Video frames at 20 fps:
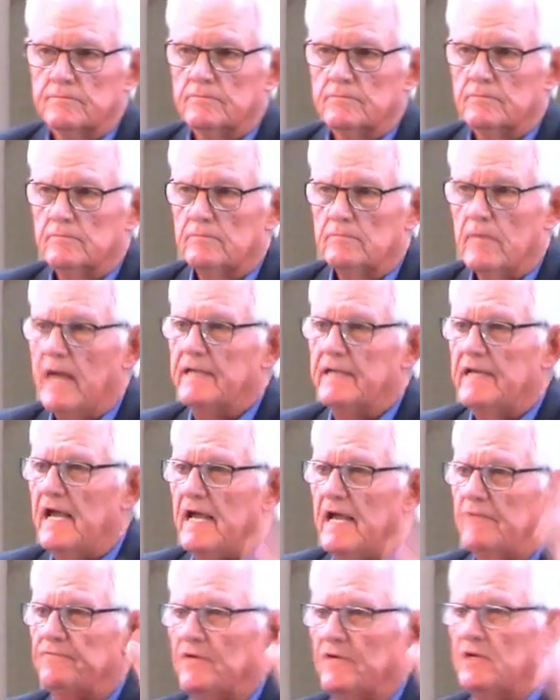My
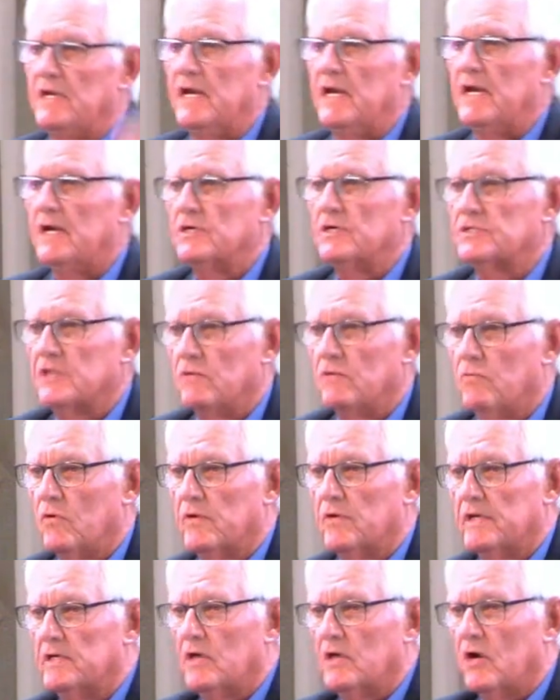dad, for years, had
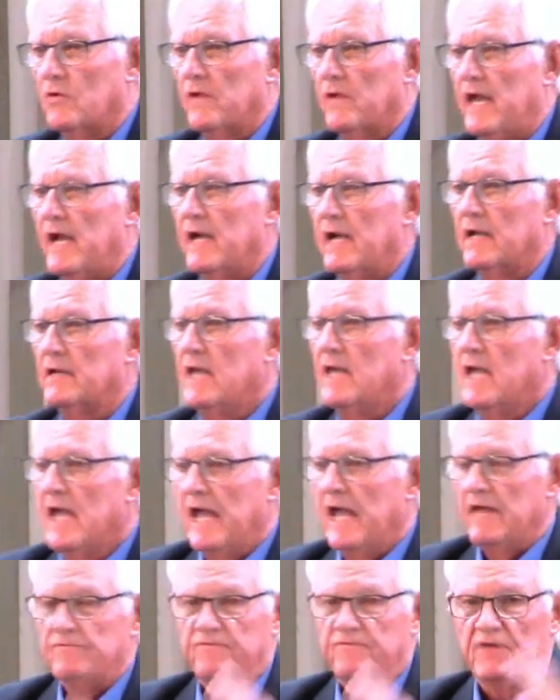wanted to go down
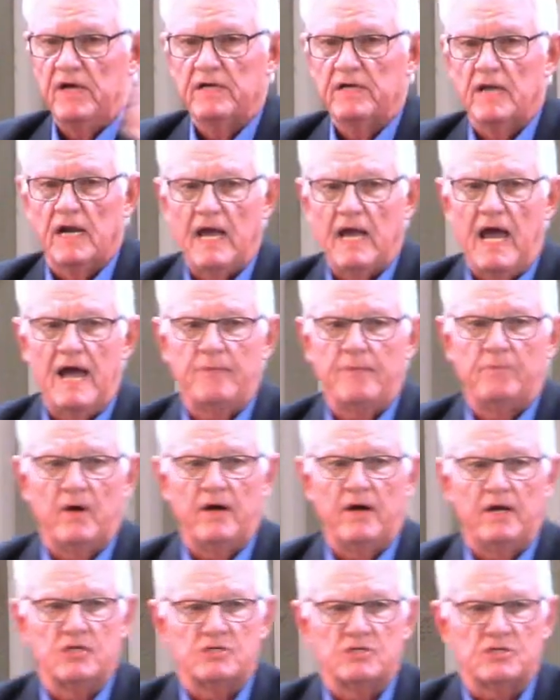and fund a
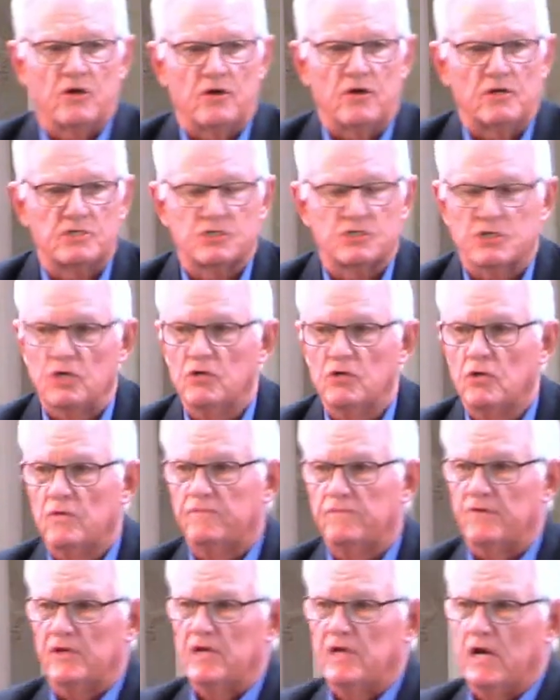library and start a school
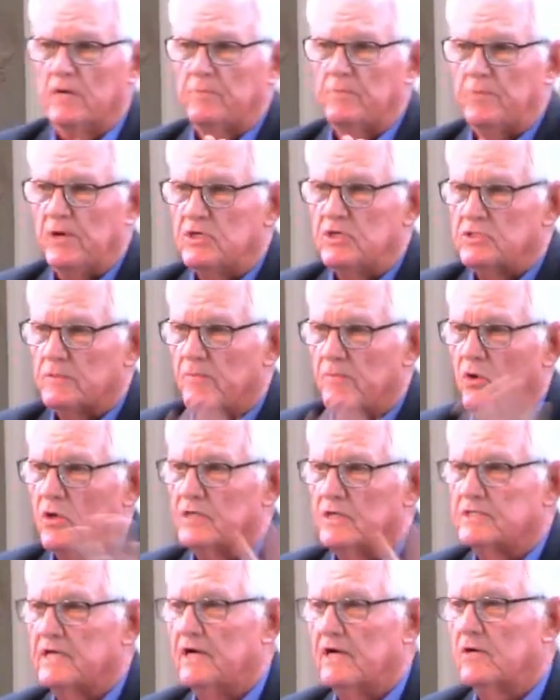for young preacher
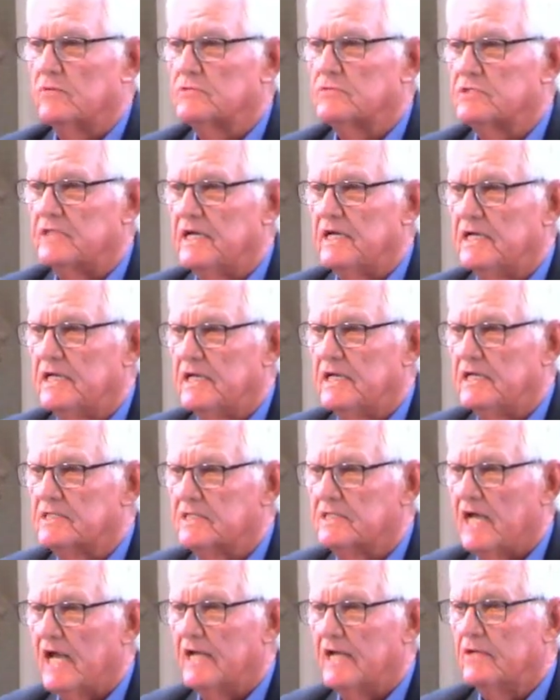boys there on St. Kitts
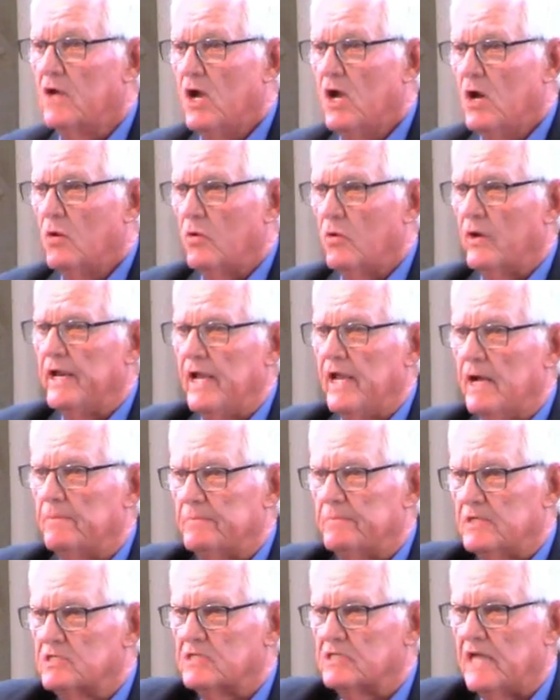Island, where he
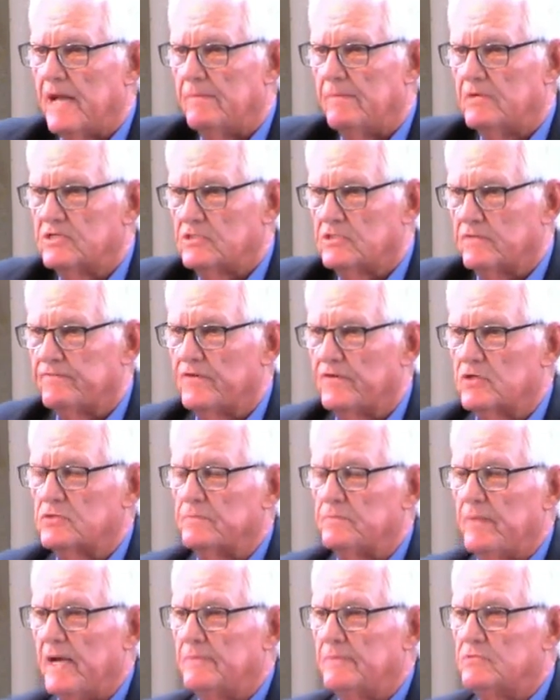helped establish the
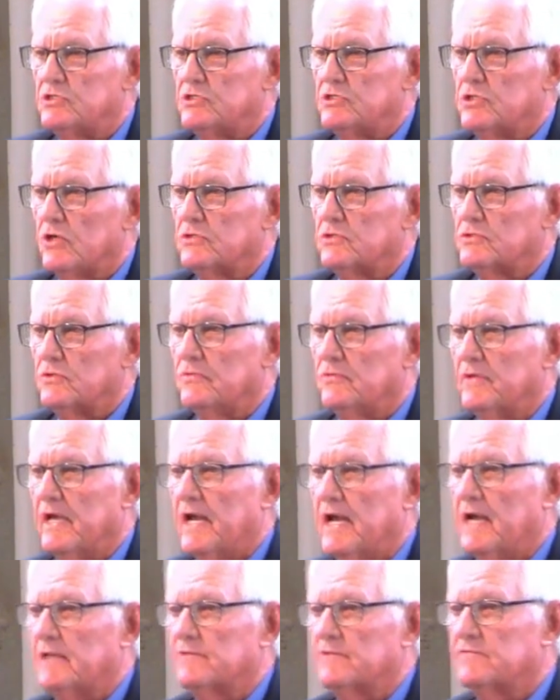First Baptist Church on the
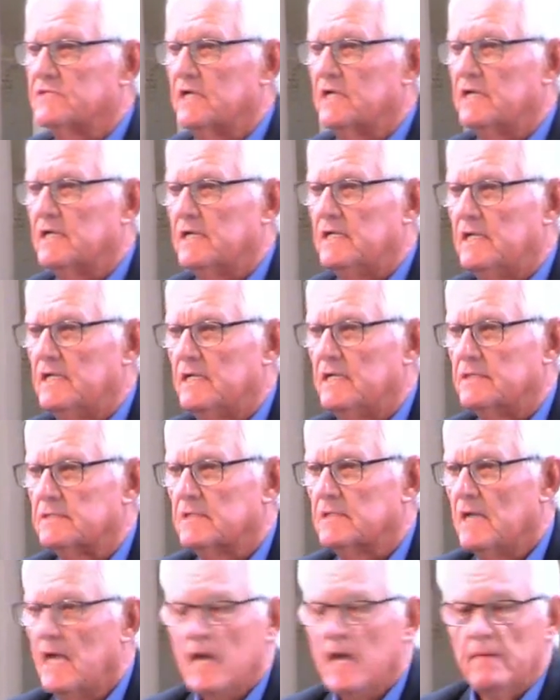island of St. Kitts.
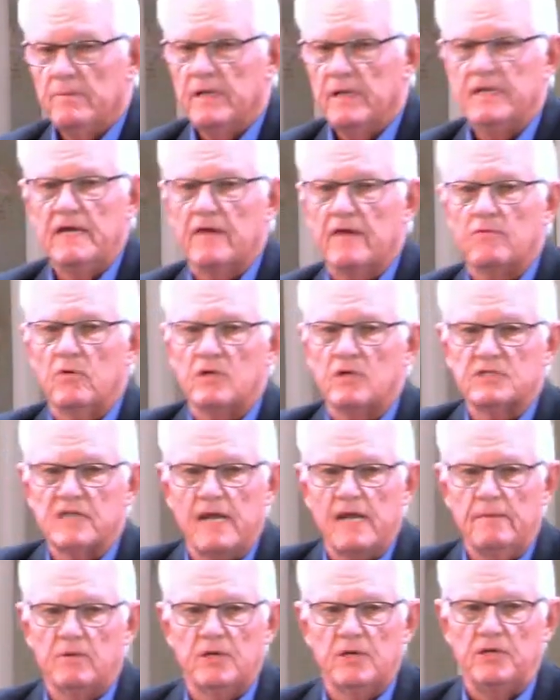But he never was
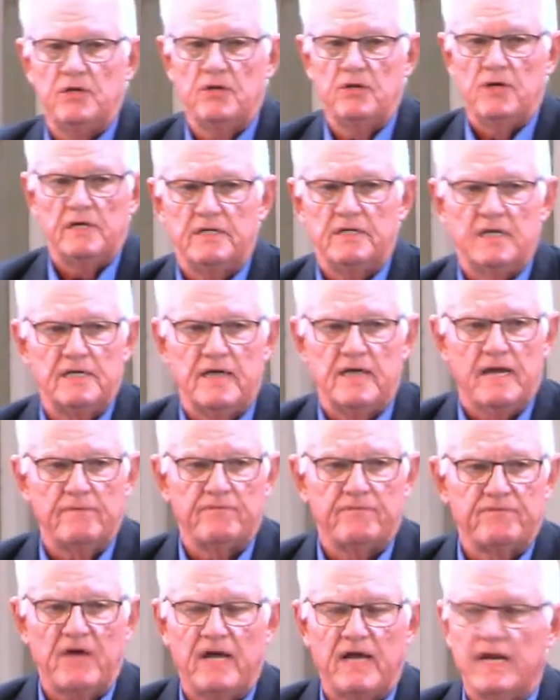able to do it,
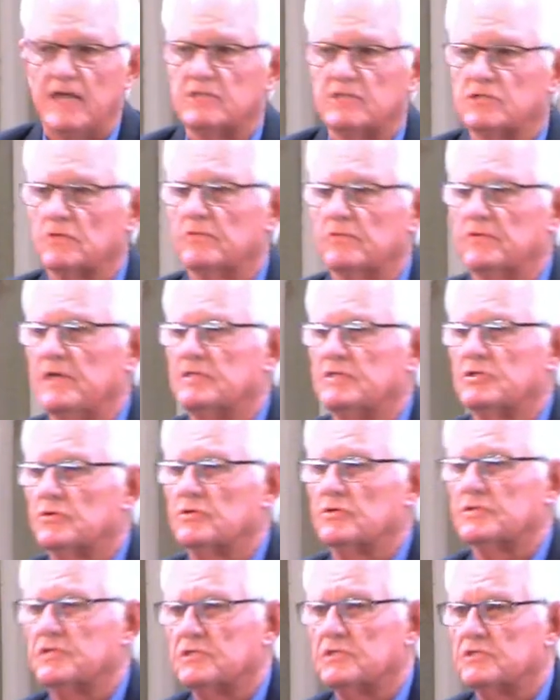have financial
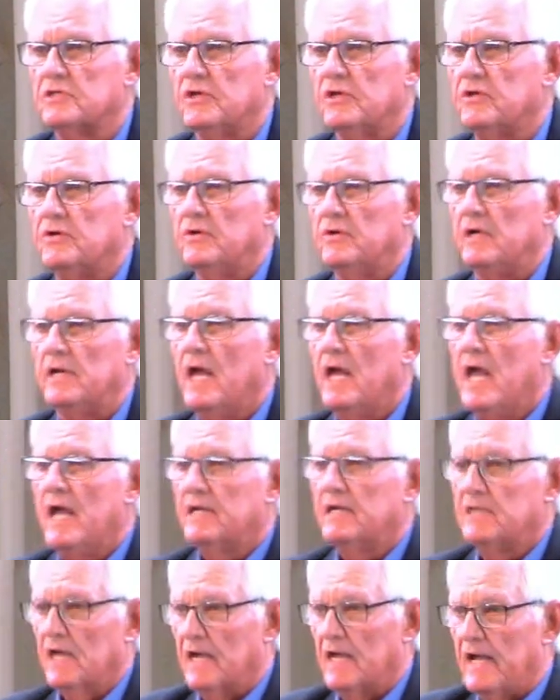resources to do it
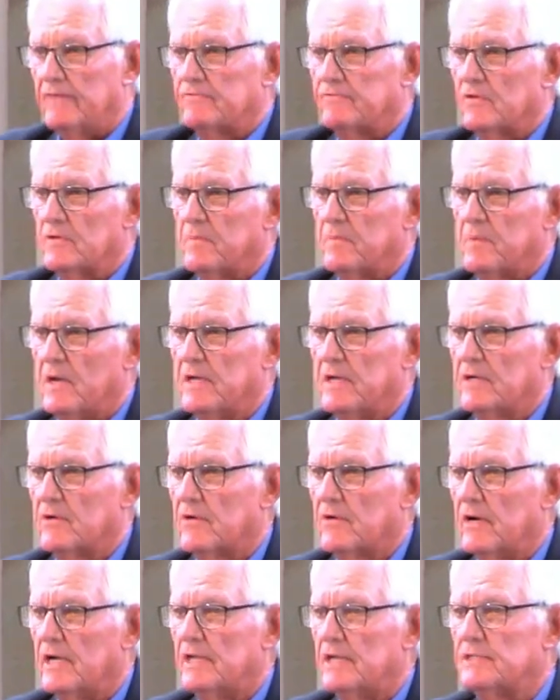till after the plane
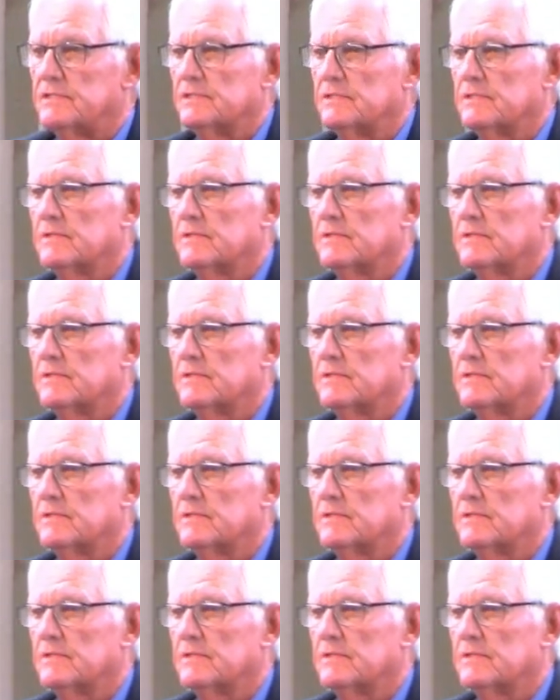crash.